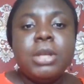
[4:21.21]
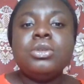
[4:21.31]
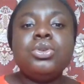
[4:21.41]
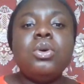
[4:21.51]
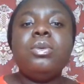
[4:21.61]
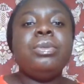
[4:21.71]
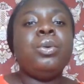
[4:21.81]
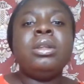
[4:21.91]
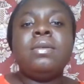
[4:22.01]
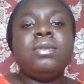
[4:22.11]
So,
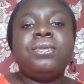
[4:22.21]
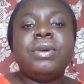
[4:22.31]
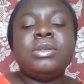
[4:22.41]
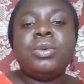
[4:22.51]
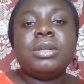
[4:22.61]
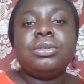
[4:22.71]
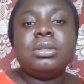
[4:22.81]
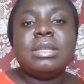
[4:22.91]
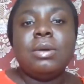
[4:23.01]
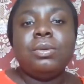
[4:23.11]
one of the first
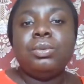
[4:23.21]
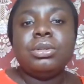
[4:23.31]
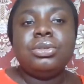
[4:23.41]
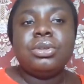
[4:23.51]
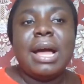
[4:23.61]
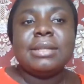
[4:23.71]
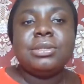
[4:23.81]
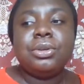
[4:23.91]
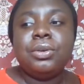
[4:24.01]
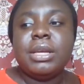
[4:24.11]
questions I want to
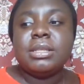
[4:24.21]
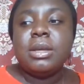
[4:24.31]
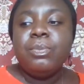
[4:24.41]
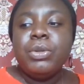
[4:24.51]
ask you is